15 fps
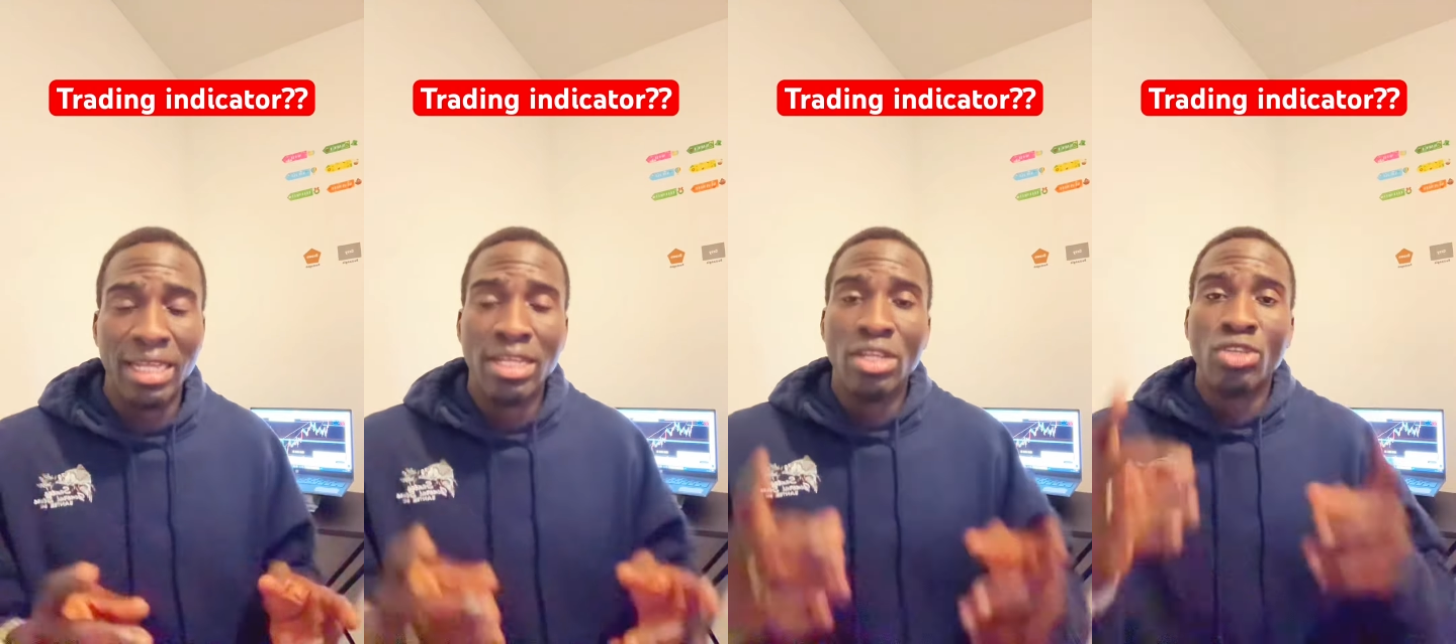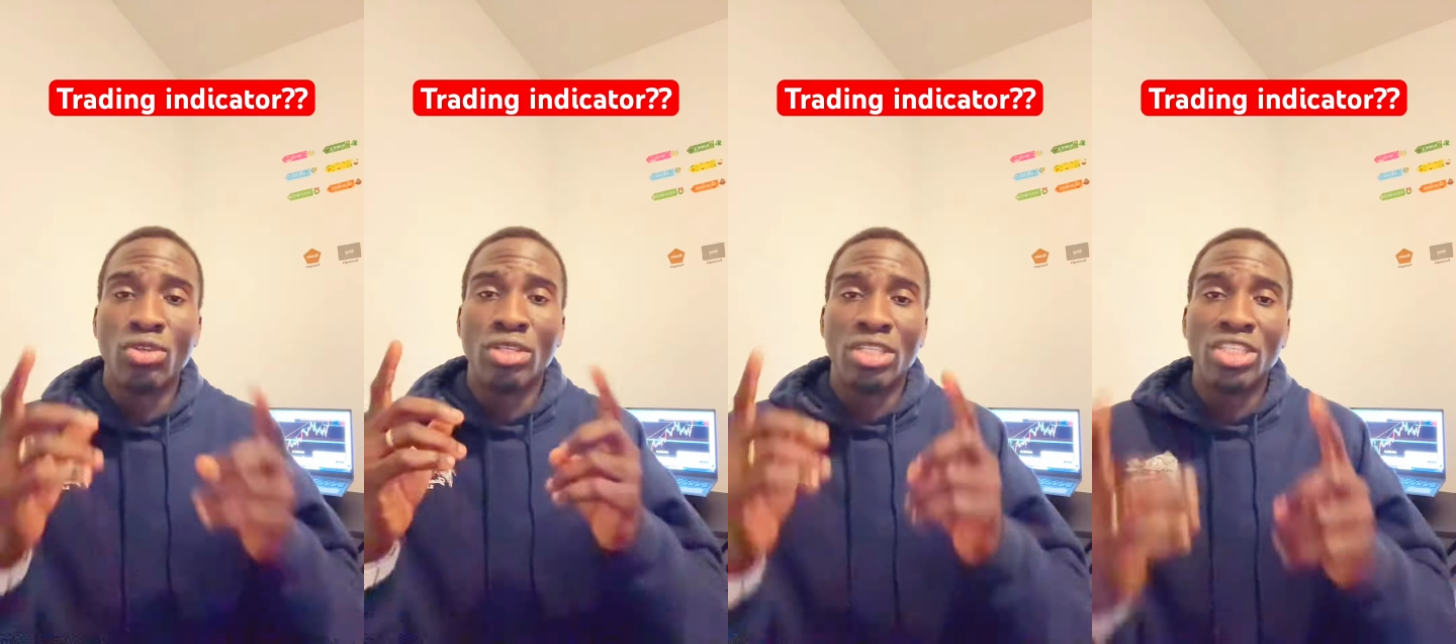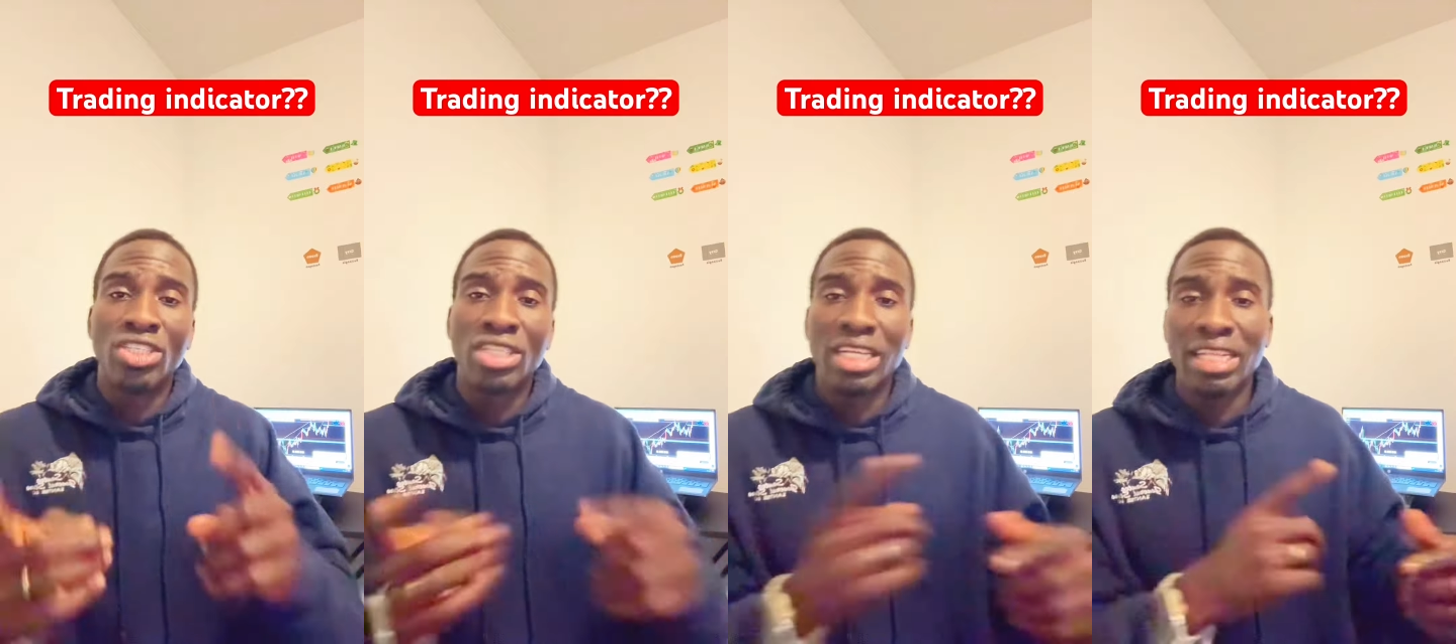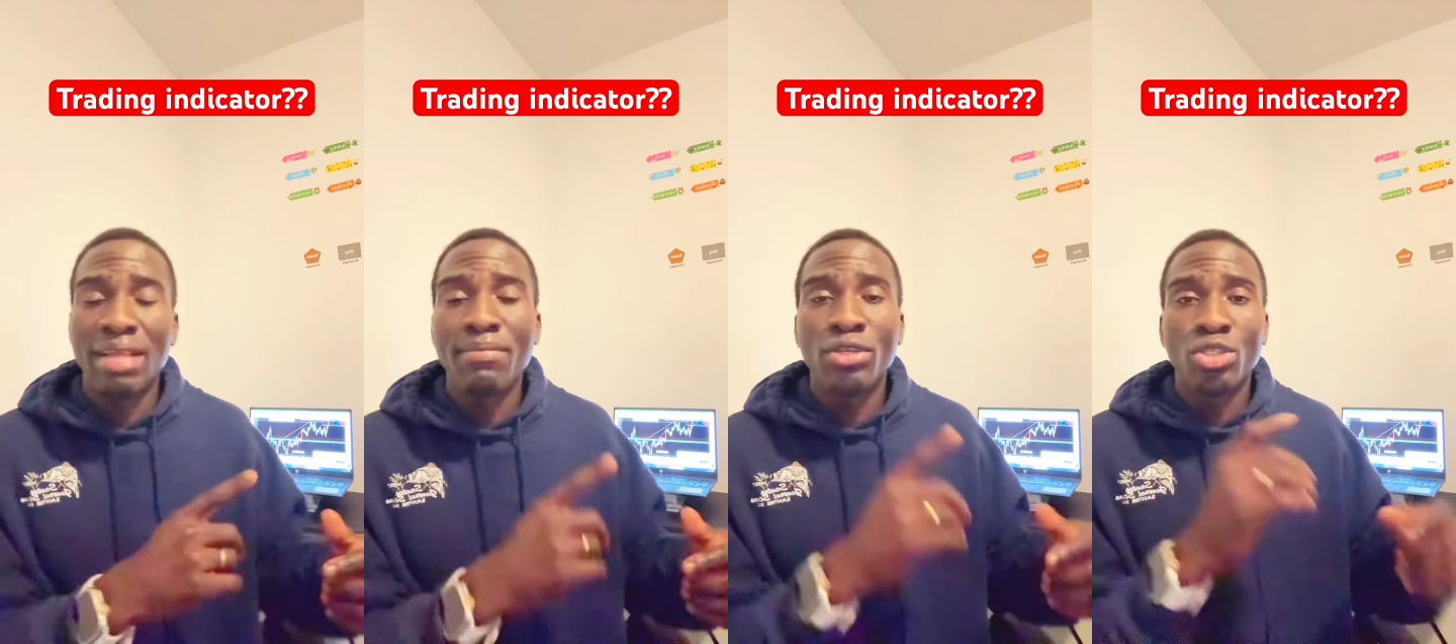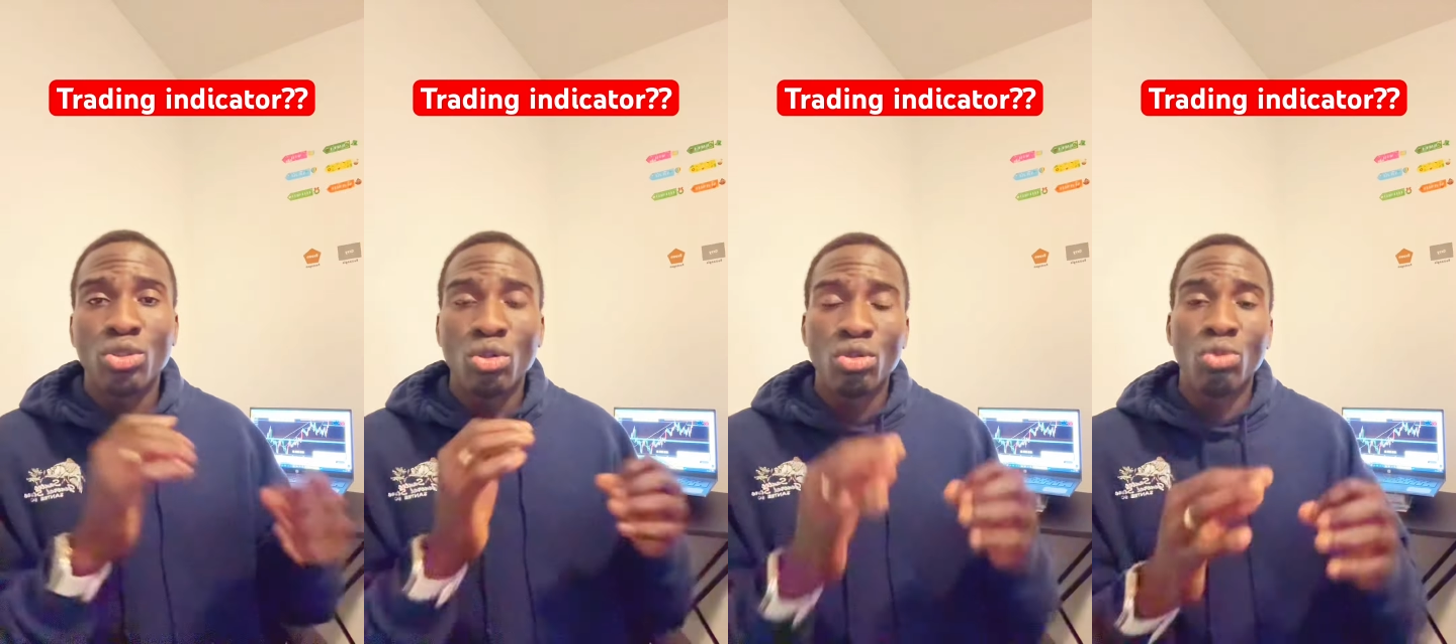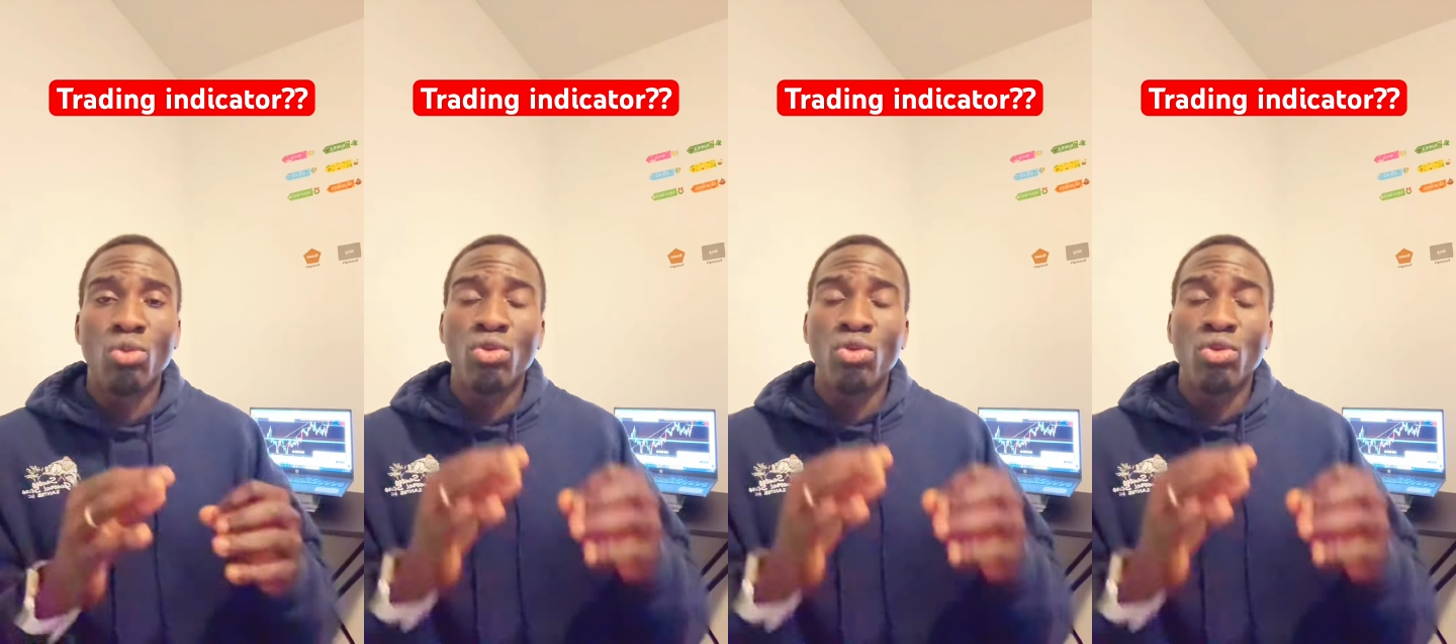So in this chart, let me show you